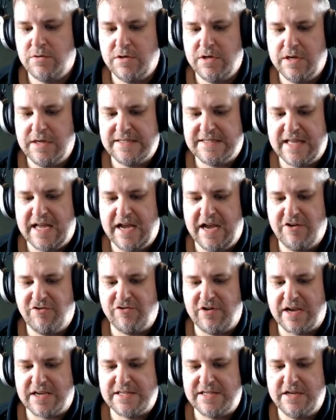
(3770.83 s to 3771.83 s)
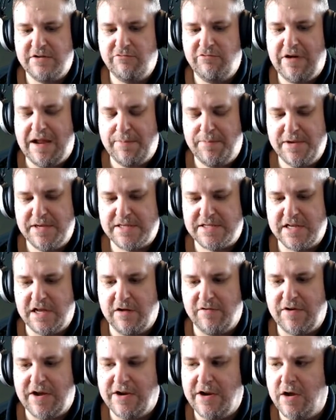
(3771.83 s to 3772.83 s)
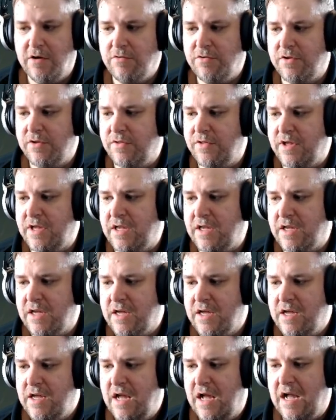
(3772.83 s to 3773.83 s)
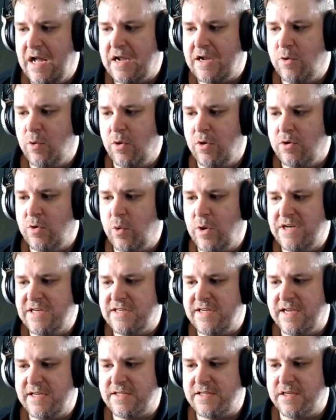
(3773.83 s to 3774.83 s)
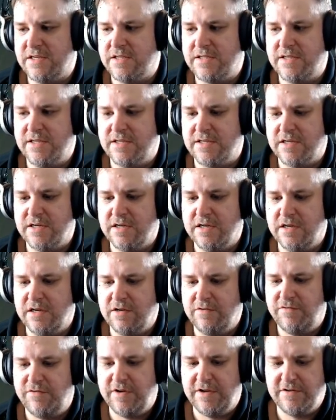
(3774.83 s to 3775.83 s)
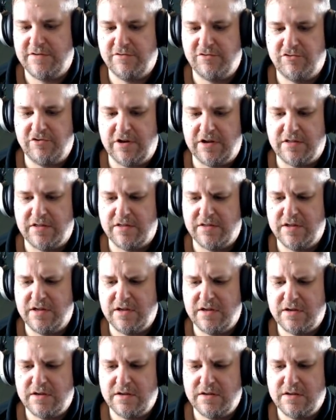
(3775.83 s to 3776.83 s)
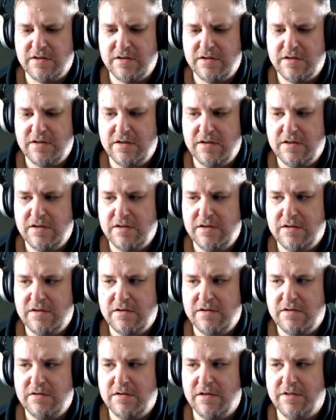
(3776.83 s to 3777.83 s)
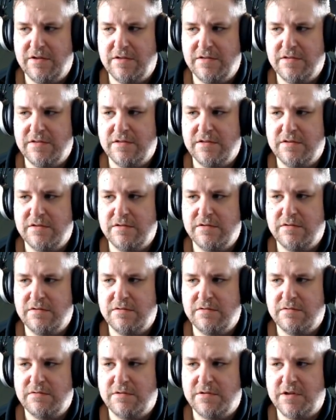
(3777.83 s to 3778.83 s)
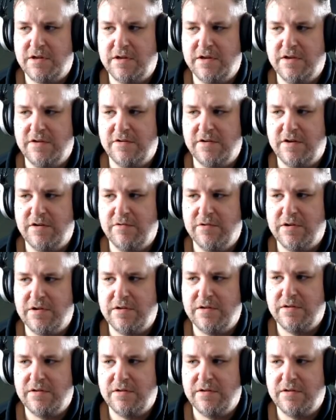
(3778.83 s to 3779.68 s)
is the Hydraxian rep itself? I know that the Aqual Quintessence is a feat of strength, I think. I think it is anyway.